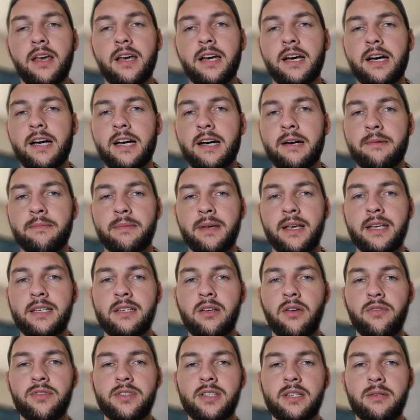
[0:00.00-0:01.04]
and he's
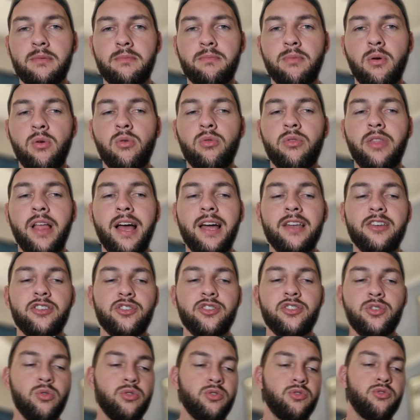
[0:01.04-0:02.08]
obviously pulled that
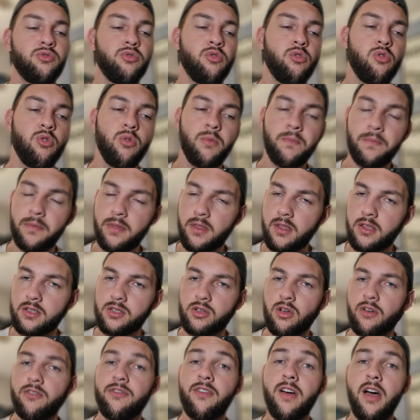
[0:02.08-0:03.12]
short straw
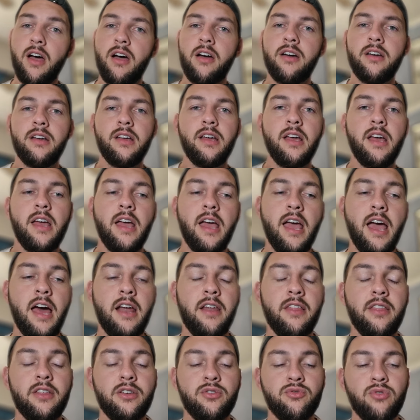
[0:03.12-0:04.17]
so far out
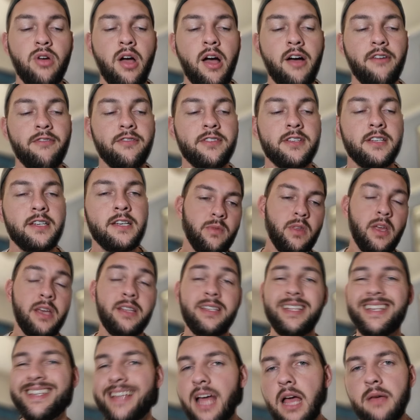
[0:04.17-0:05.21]
of the draft. He
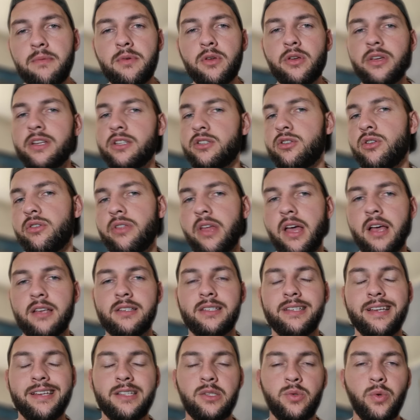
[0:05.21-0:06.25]
did debut in
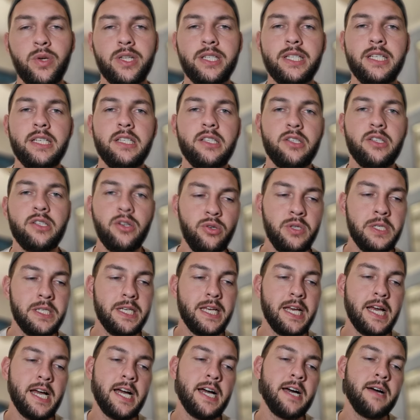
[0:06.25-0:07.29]
2022
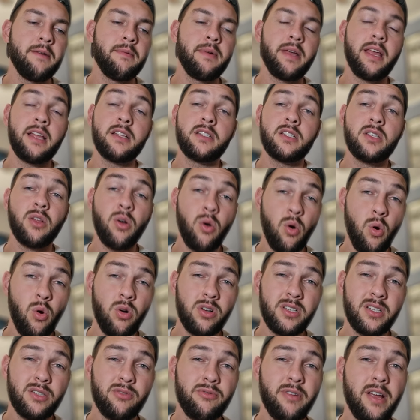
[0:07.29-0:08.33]
against the
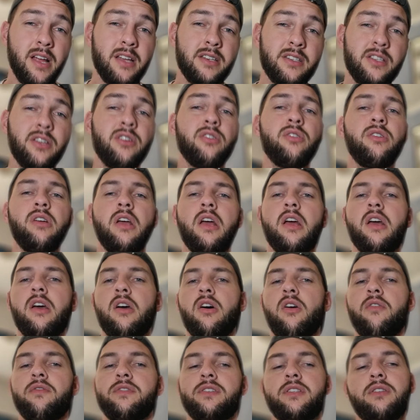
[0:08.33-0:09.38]
Hawks in round two.
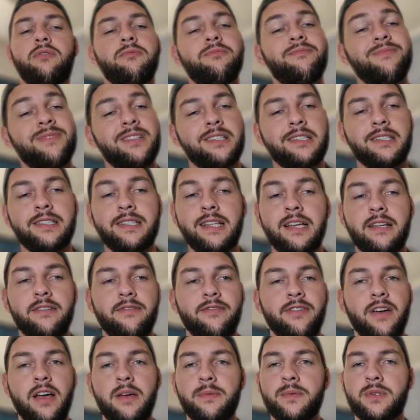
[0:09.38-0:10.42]
Obviously, that
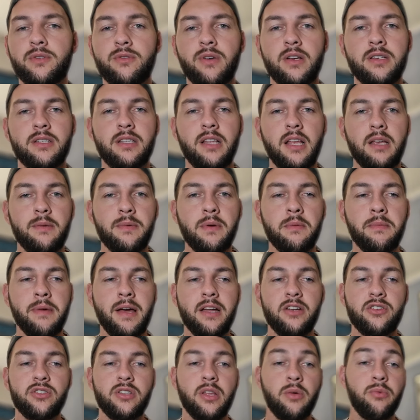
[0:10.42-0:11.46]
famous Russell Ebert
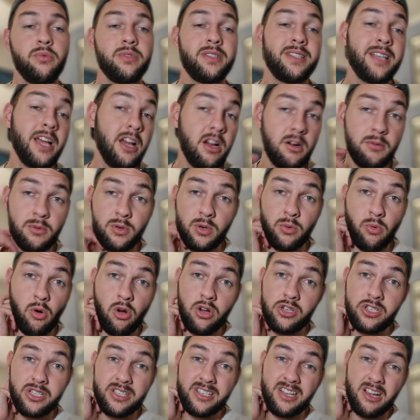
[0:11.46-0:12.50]
match that was terrible to
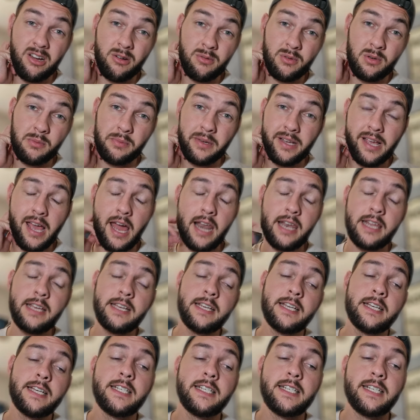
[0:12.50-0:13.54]
watch and terrible to be at.
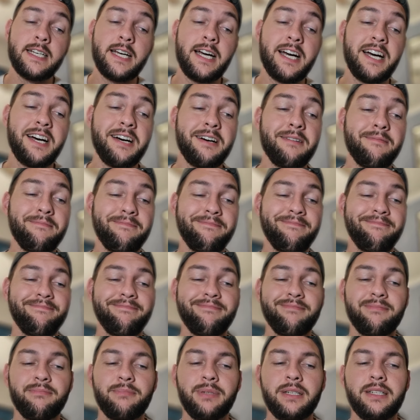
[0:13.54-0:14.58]

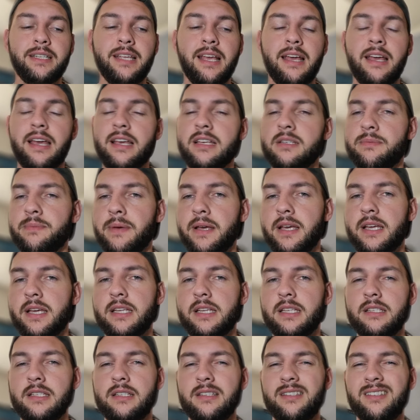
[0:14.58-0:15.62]
But he's
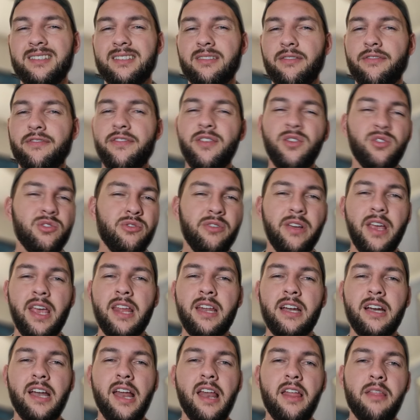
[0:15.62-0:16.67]
been filtering
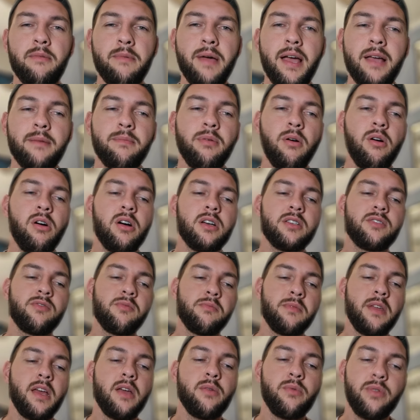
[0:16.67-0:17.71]
in and out of the Magpies
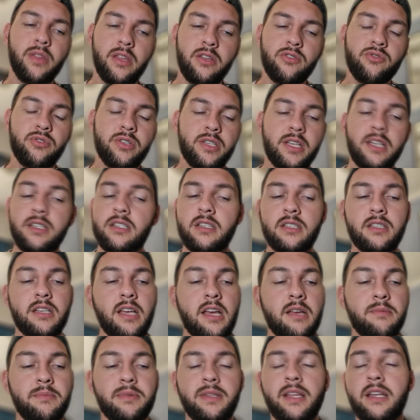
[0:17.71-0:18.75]
from then with injuries, as I
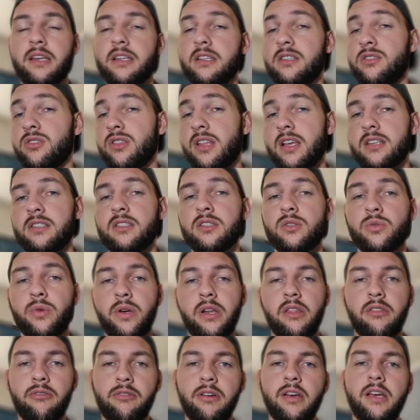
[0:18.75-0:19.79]
said. But then in
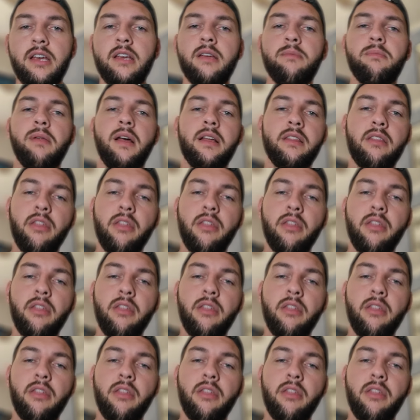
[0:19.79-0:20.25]
2023, he played